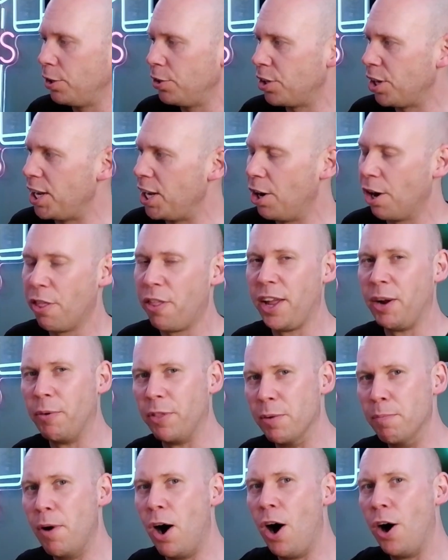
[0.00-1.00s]
So you got to think
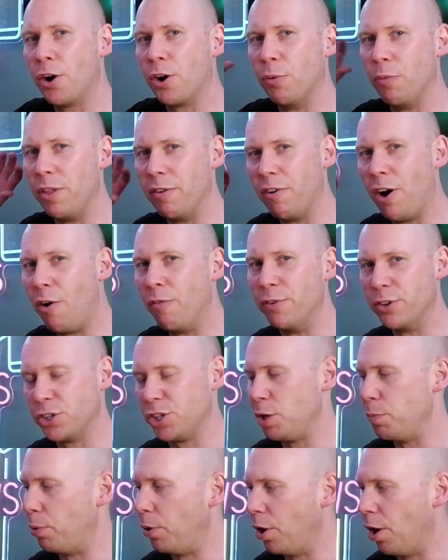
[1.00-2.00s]
with the markup they've
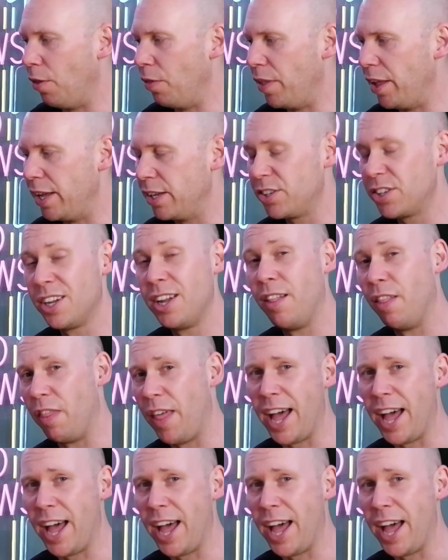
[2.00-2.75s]
obviously put on this,